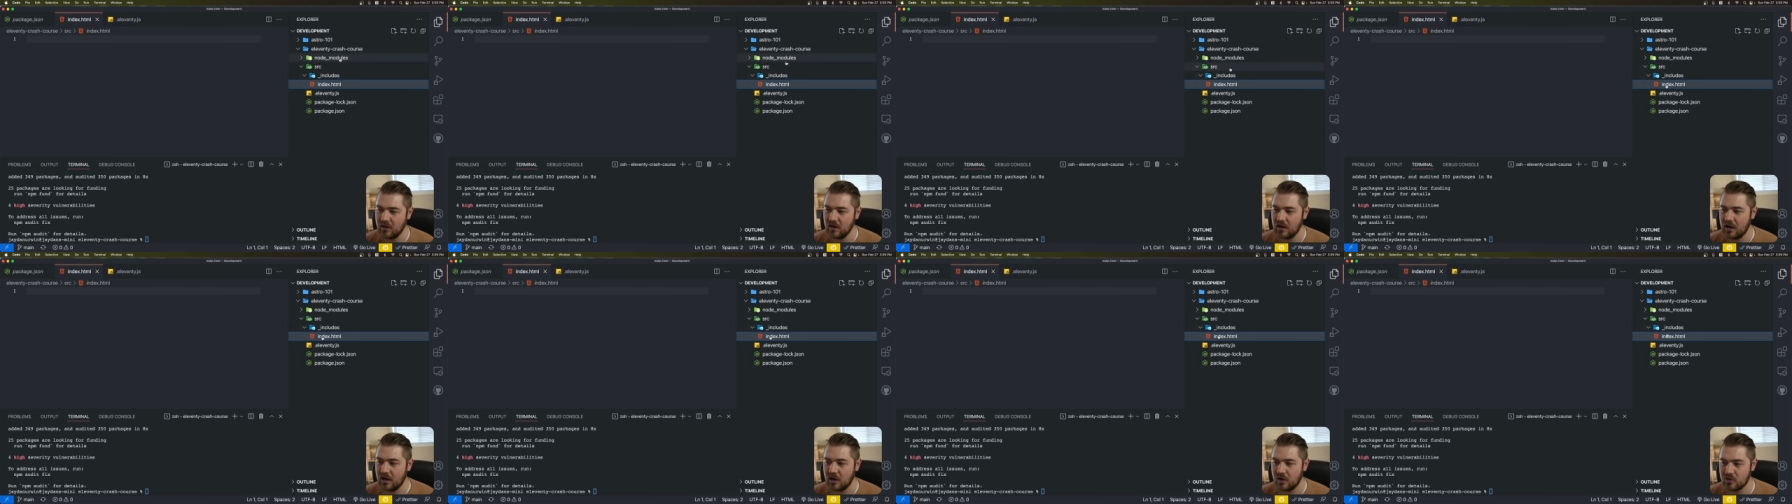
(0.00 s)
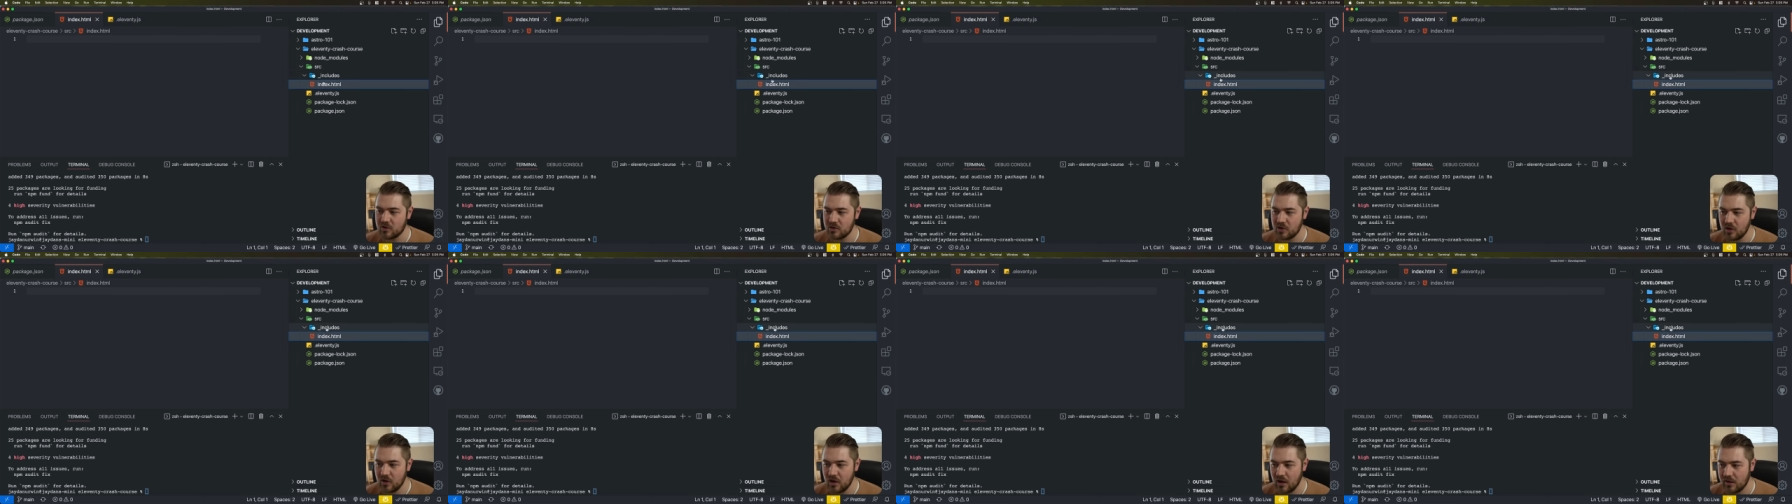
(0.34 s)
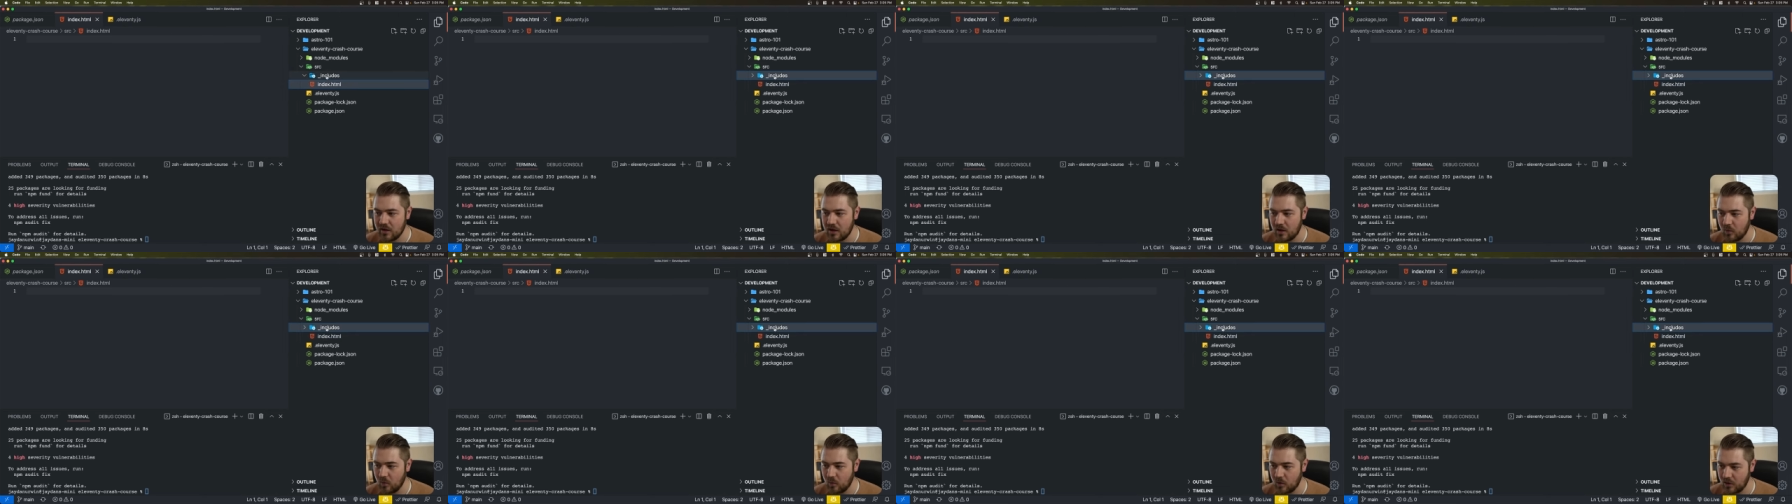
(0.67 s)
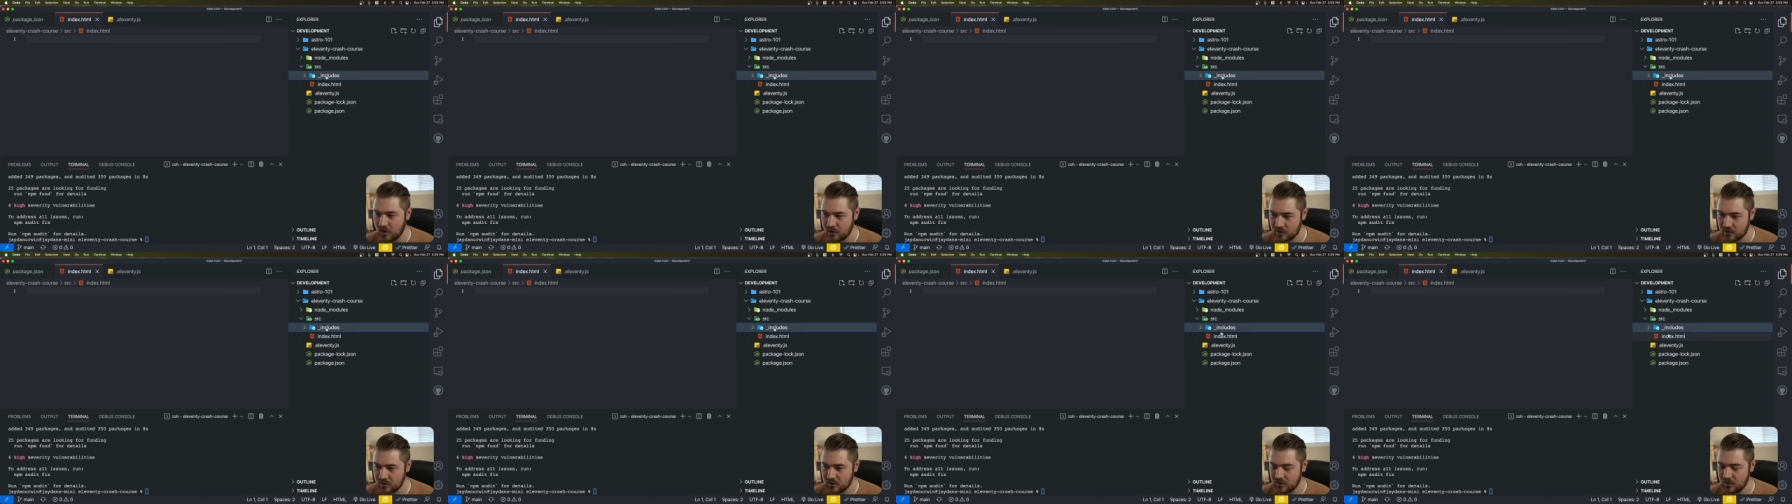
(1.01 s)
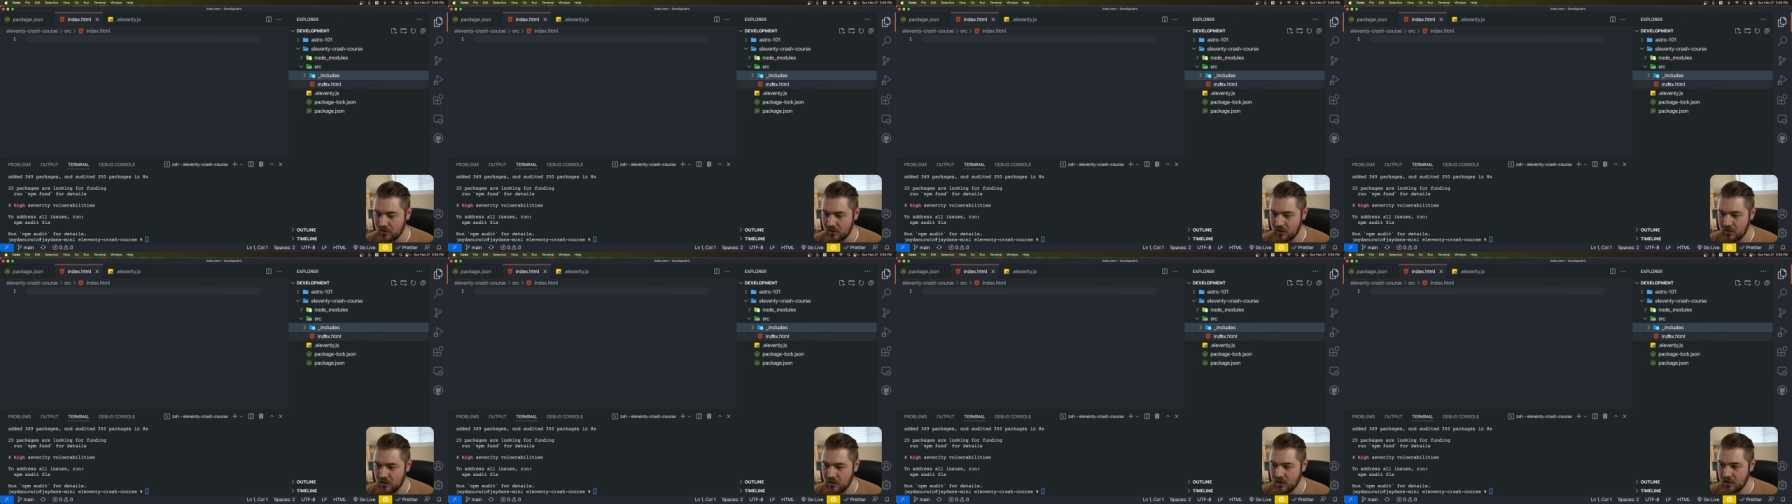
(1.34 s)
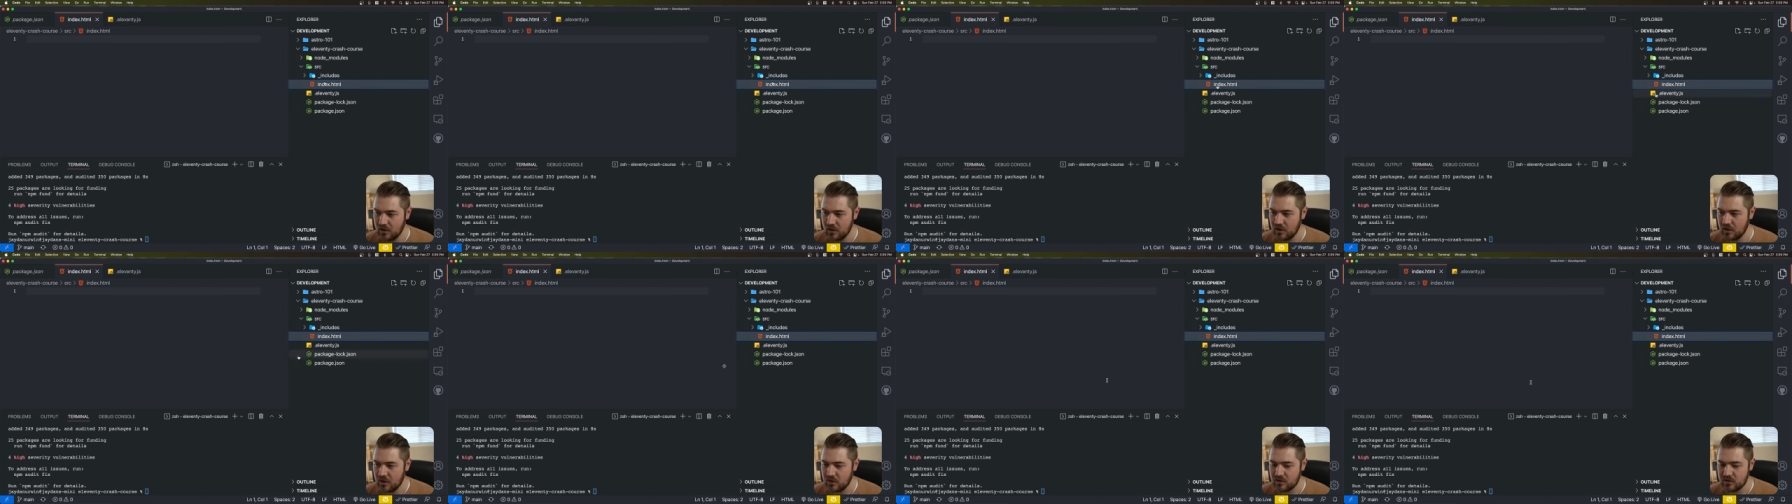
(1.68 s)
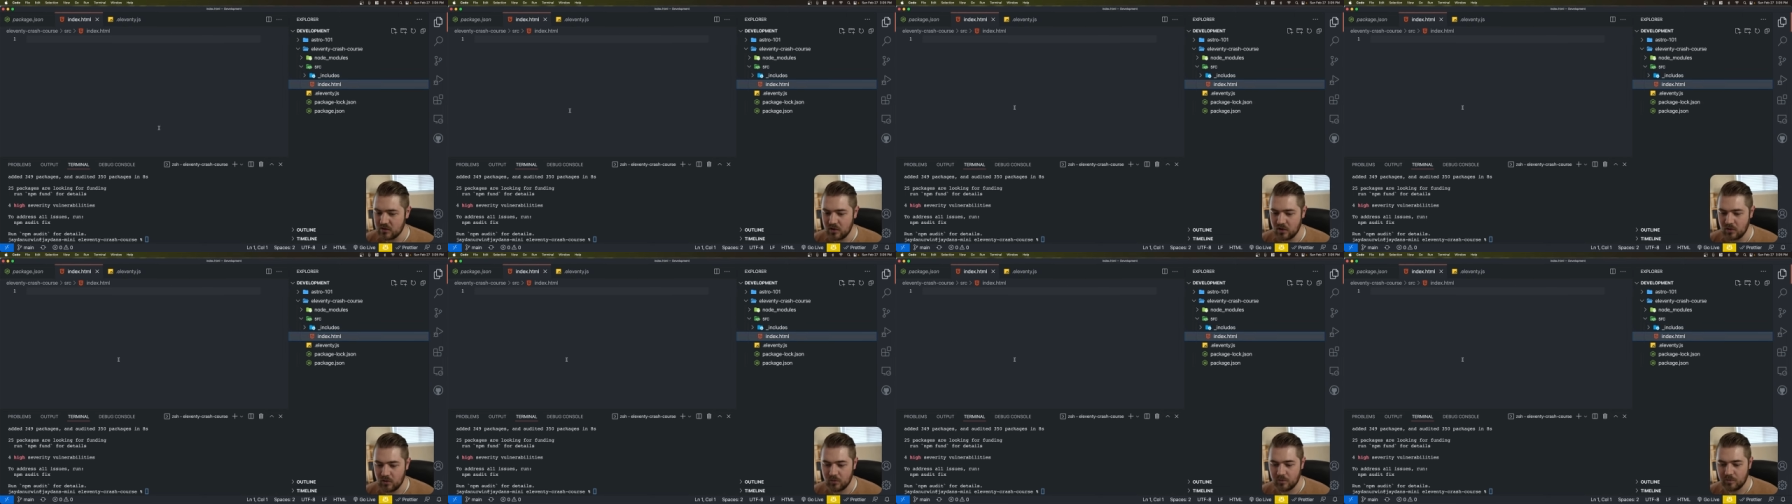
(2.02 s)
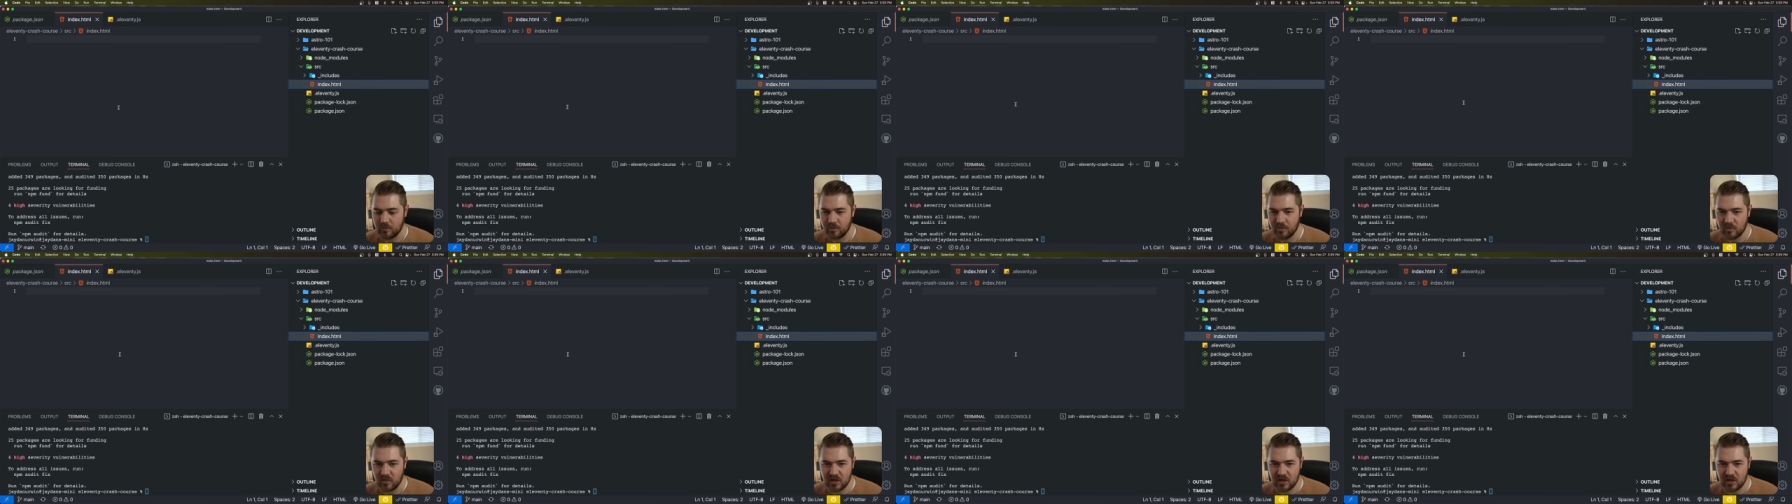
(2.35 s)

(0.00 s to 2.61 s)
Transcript: And I'll show you how that works. So